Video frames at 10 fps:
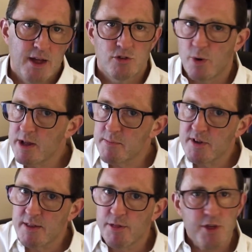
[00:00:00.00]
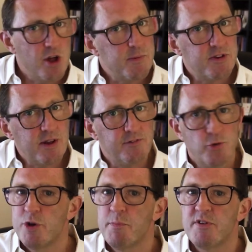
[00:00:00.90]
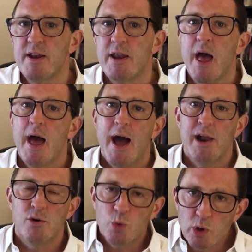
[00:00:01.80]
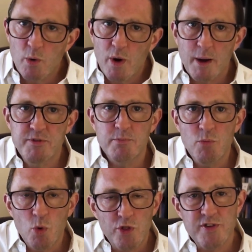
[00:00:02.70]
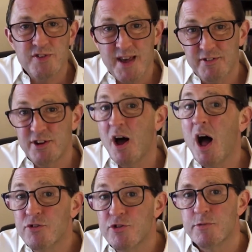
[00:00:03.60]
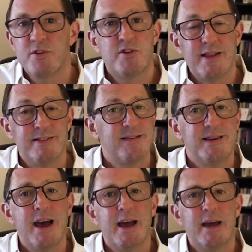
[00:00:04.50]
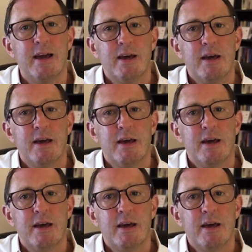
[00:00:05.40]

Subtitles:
then 20%, 30%, 40%, and all the way up to more than 700% today,